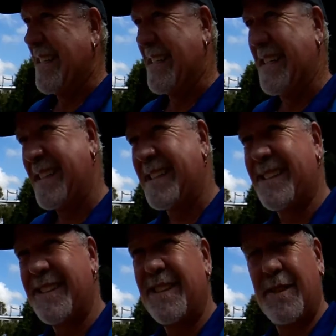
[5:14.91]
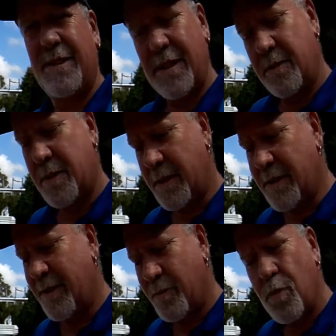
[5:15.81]
It's a little
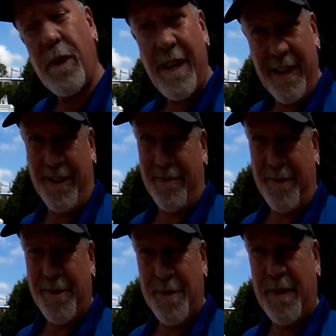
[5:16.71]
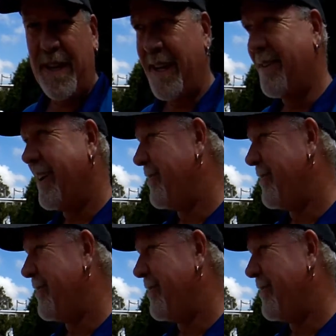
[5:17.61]
weird it was, but anyway, we